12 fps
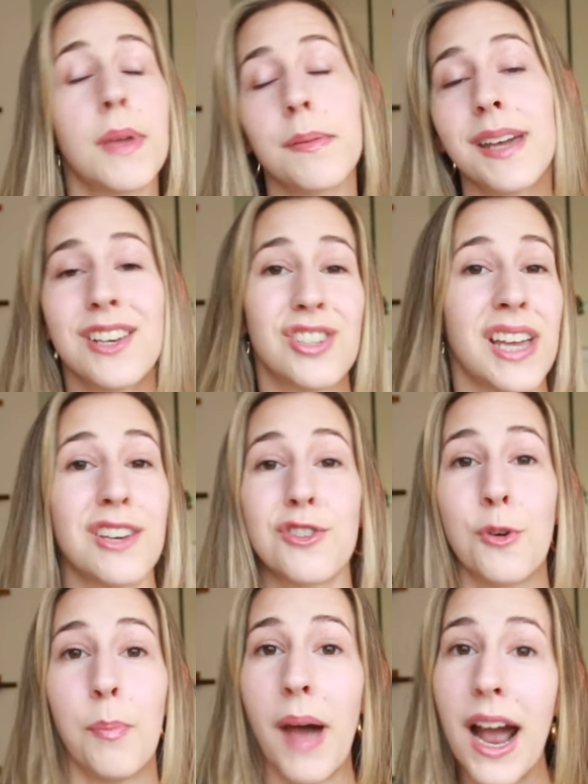maybe
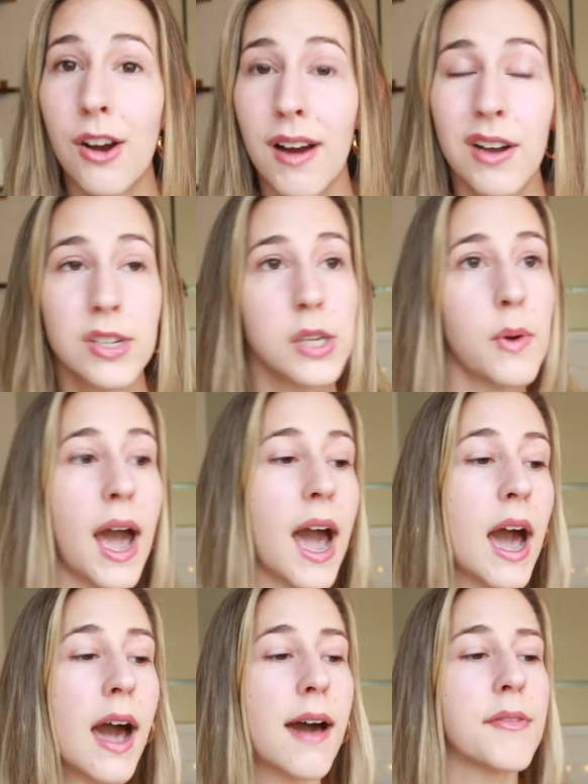educational background you
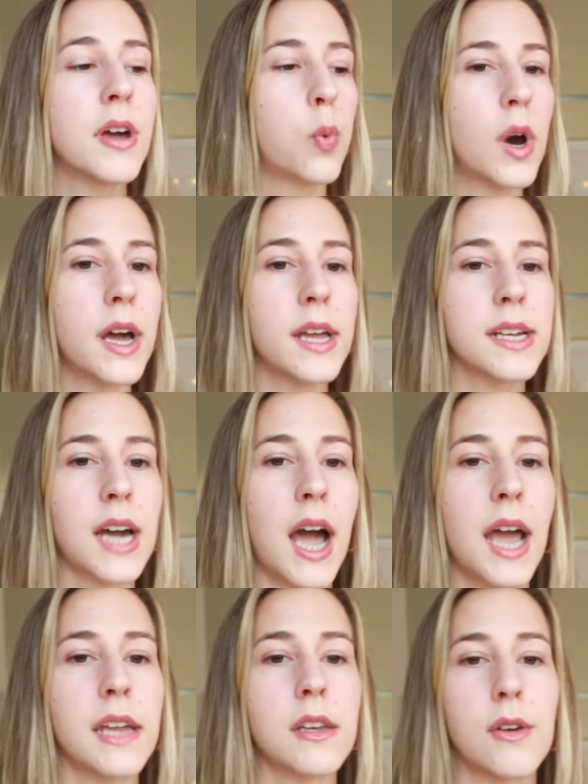have, what
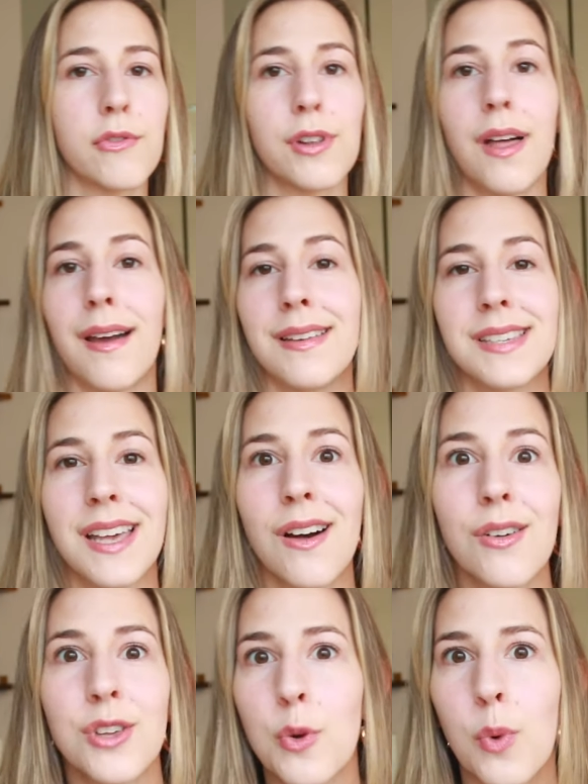kind of
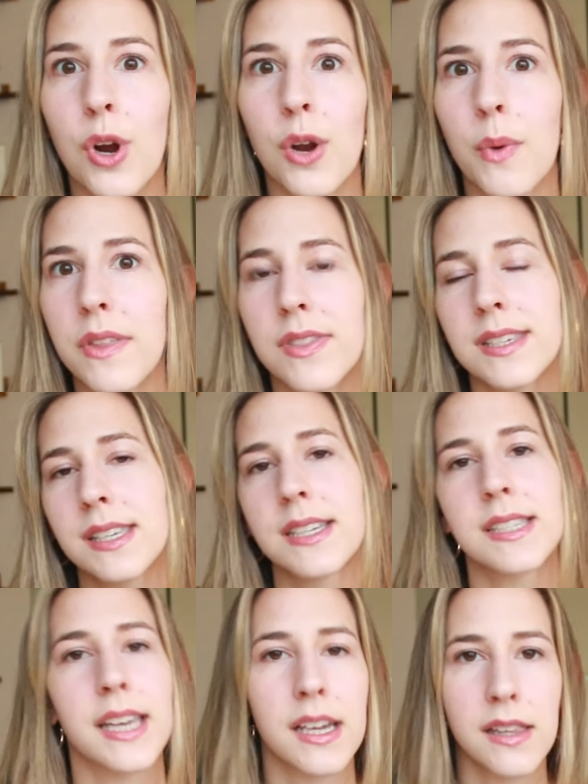clientele you work with. This
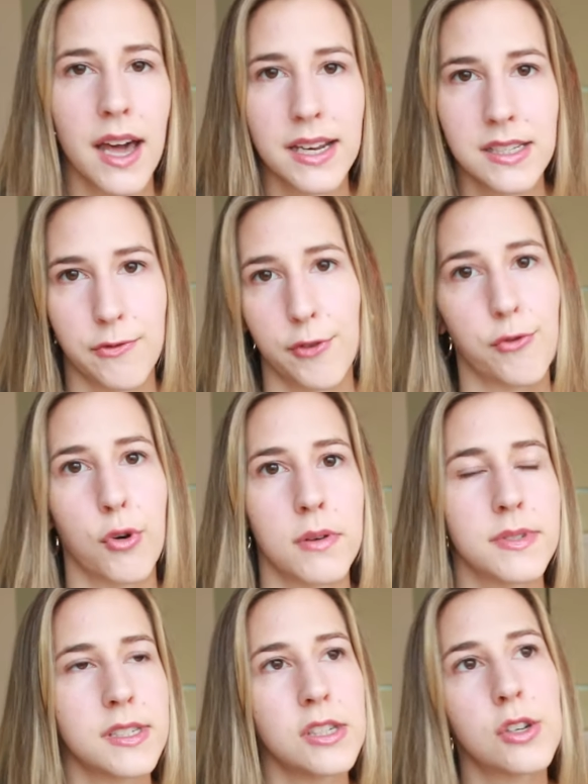can take a lot of different
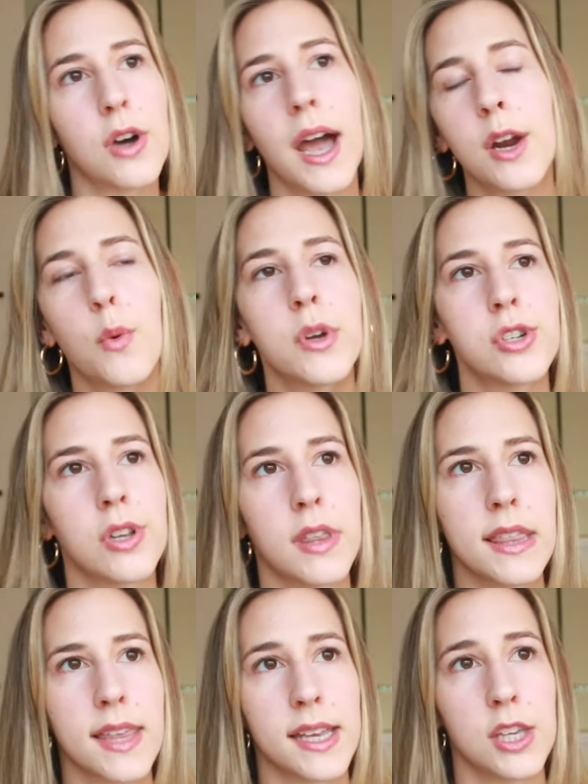forms. You don't I don't want you to
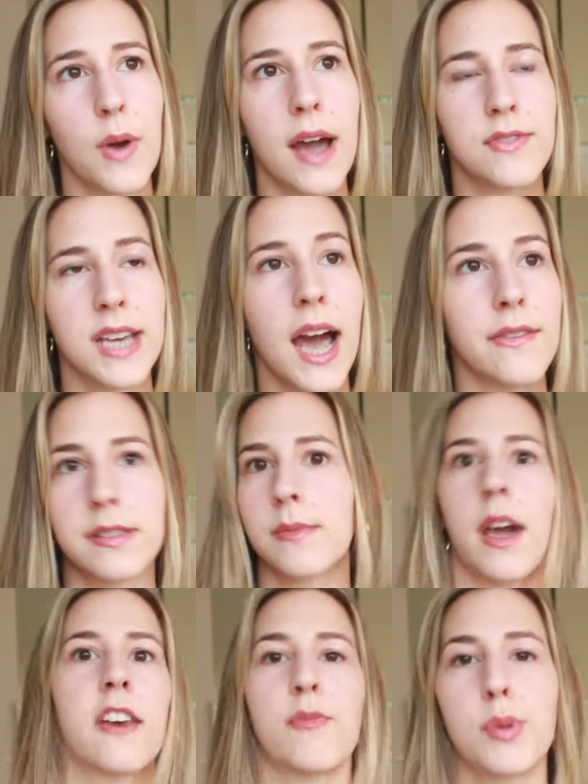think that you have to have some
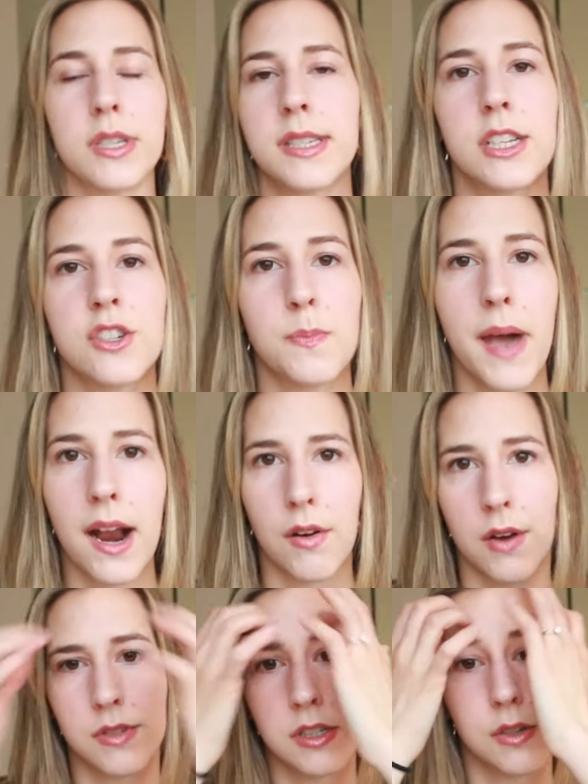kind of prestigious
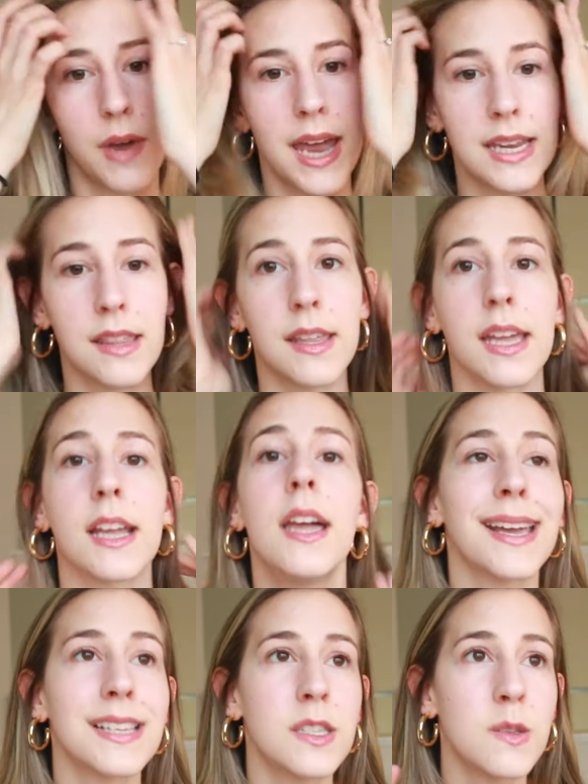background to do anything.
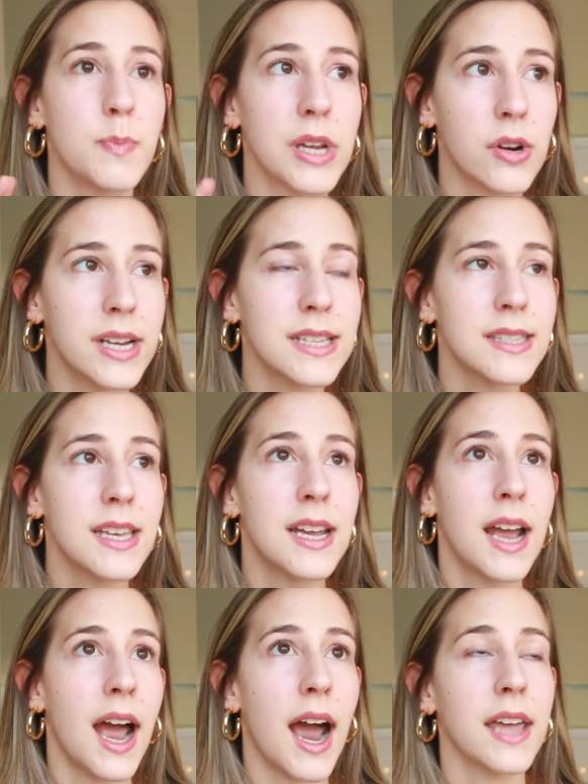Experience
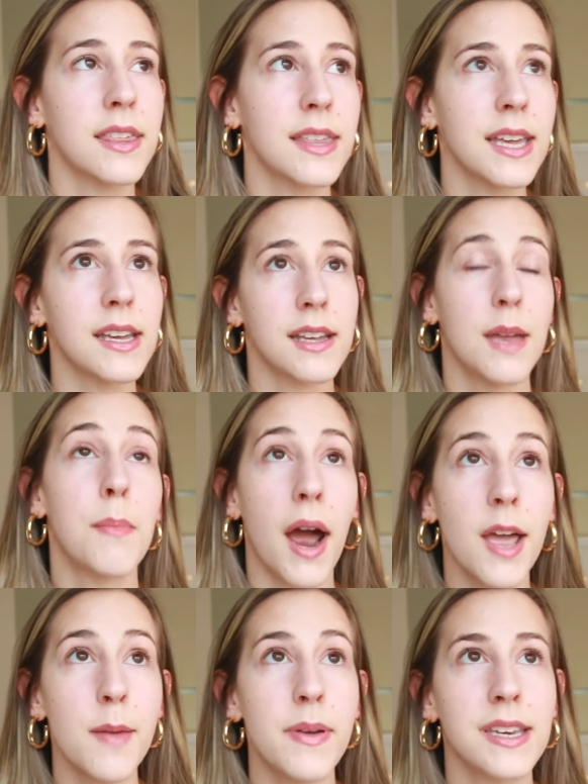I think, in
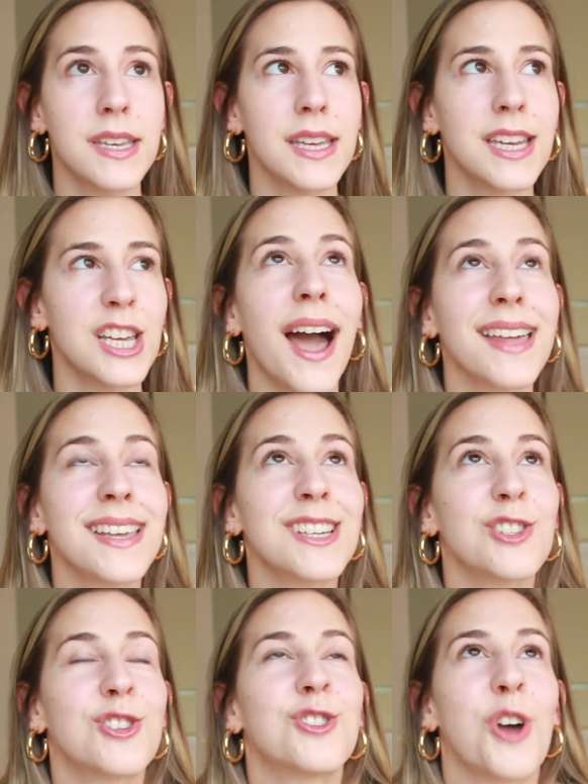my opinion, I think
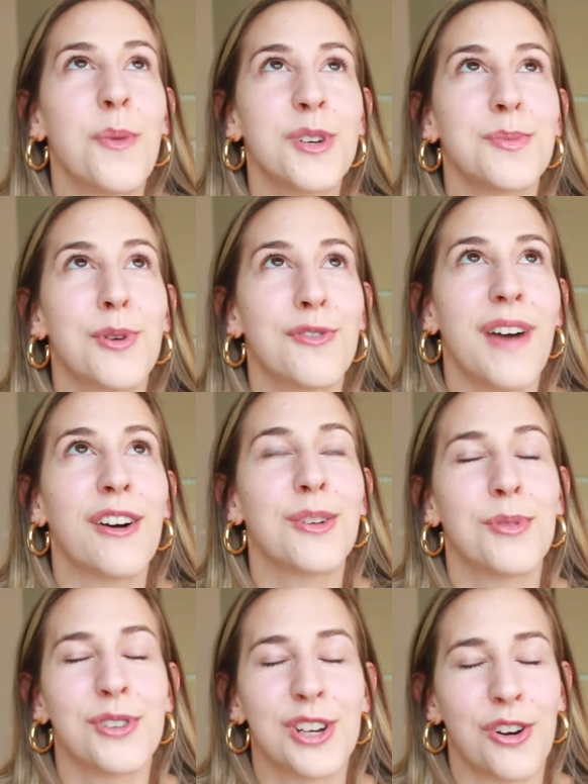it's so much more
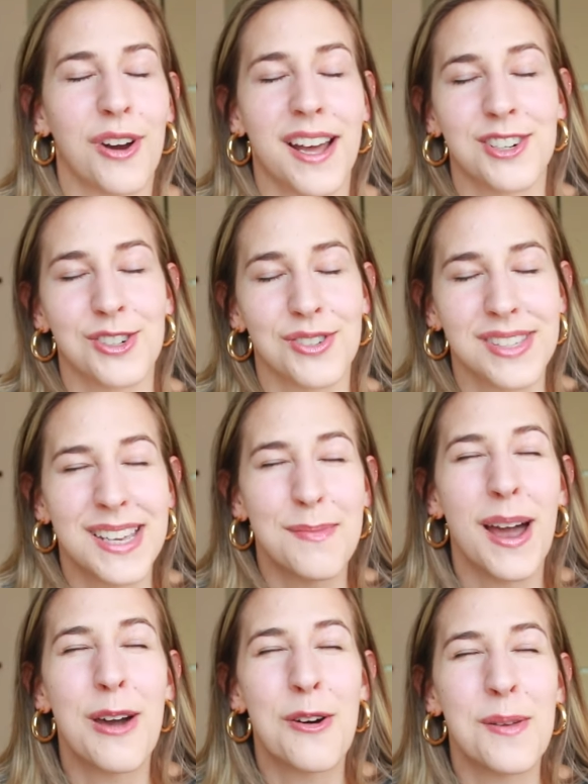valuable than credentials, in
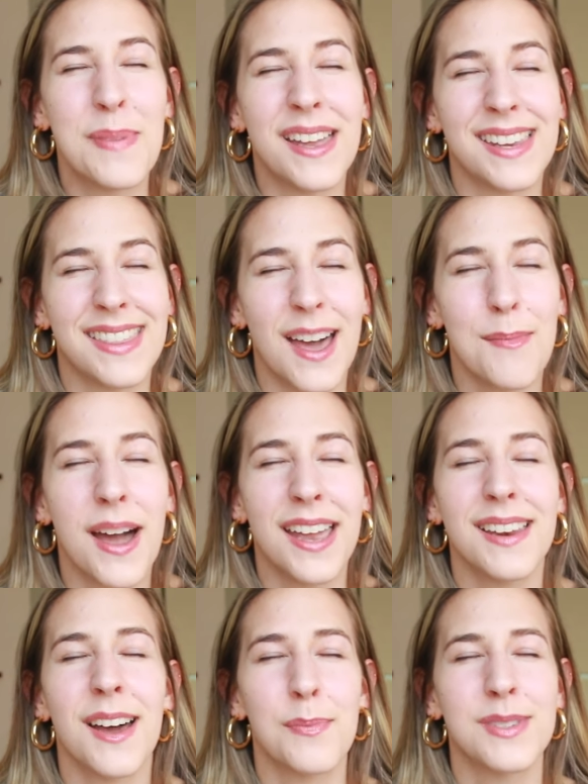my own opinion. That
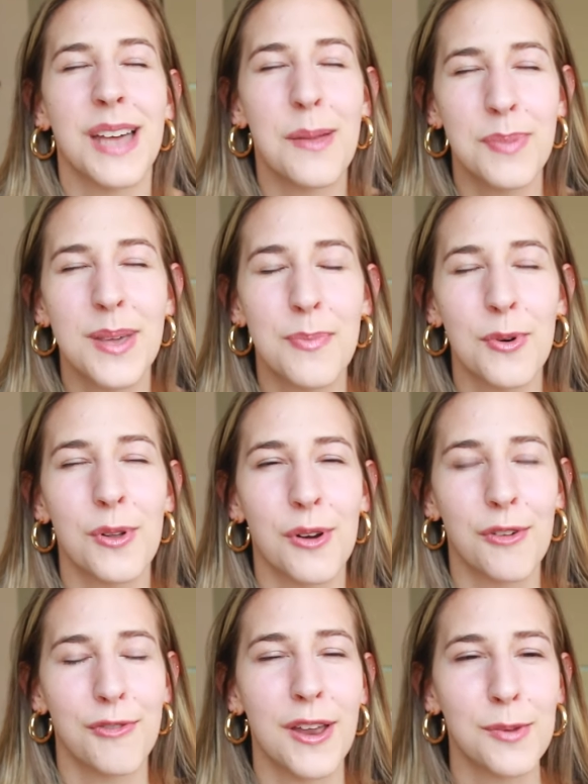might upset people or
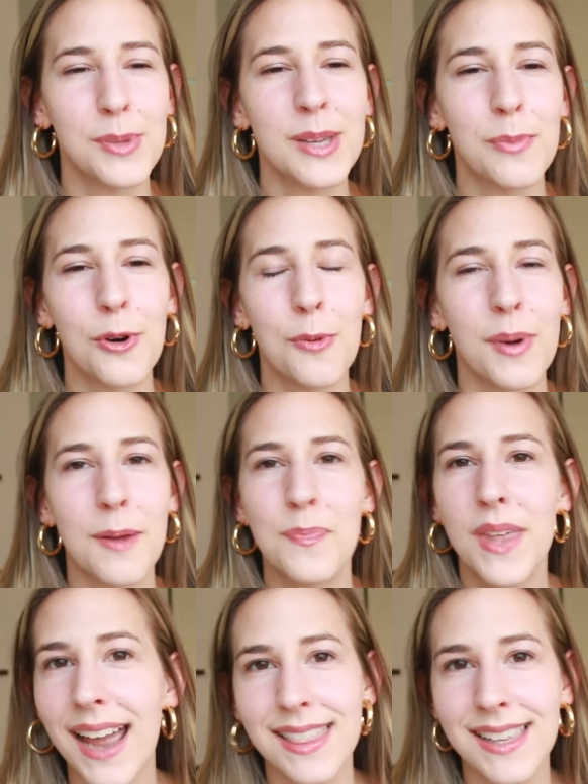offend people, but
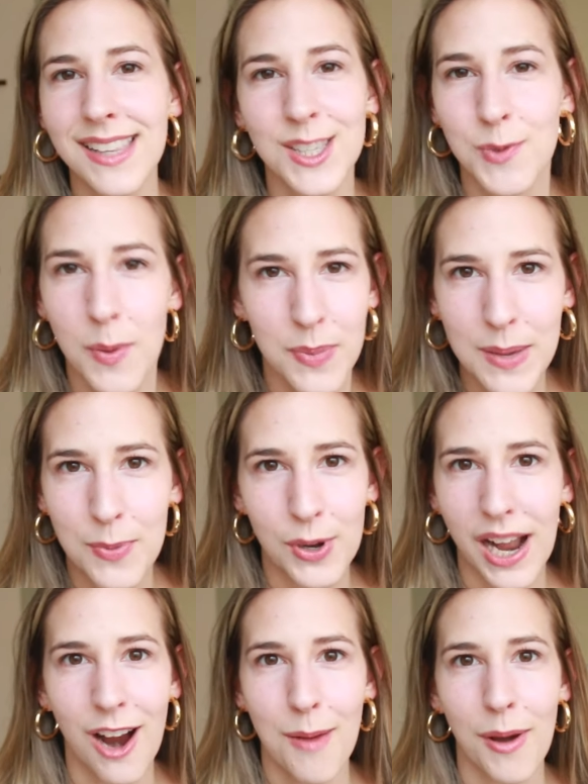I think that's what people
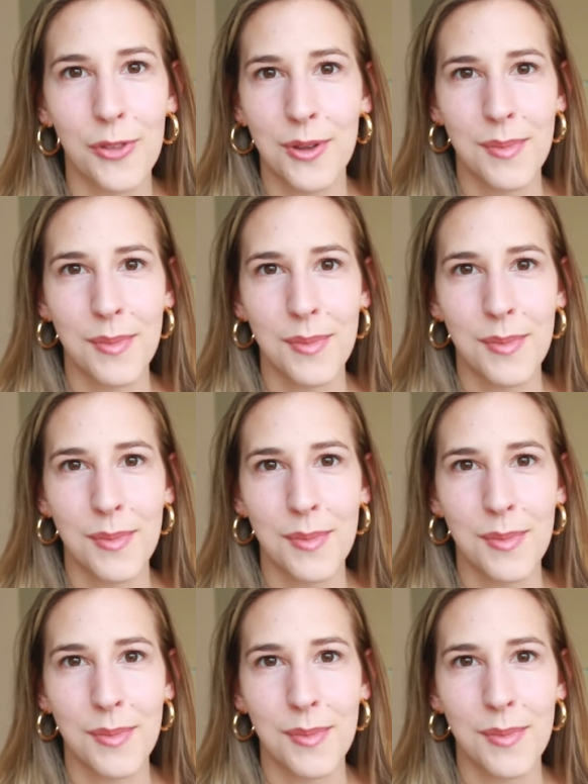care about